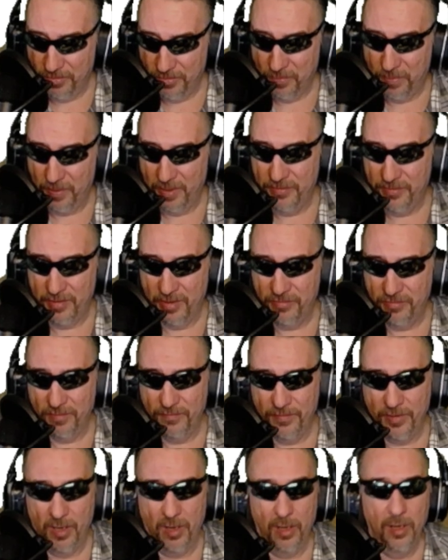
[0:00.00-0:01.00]
playstation
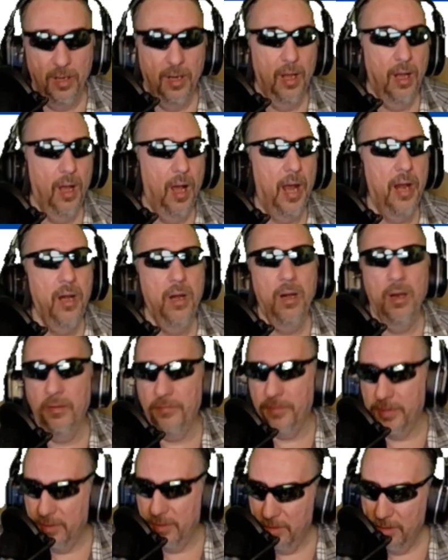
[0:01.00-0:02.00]
vr i love
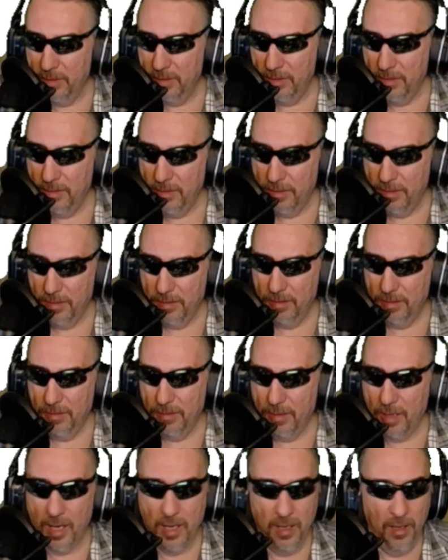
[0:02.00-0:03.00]
it
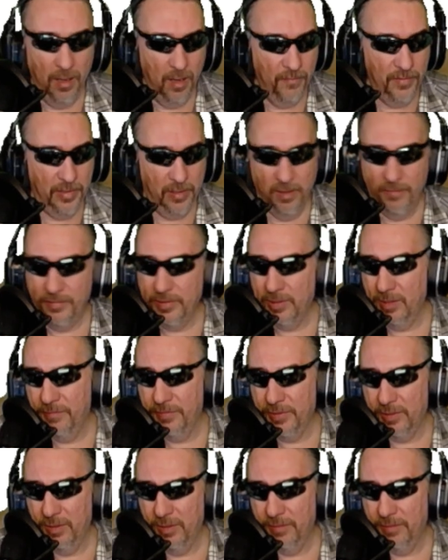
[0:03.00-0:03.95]
i love it love it love it love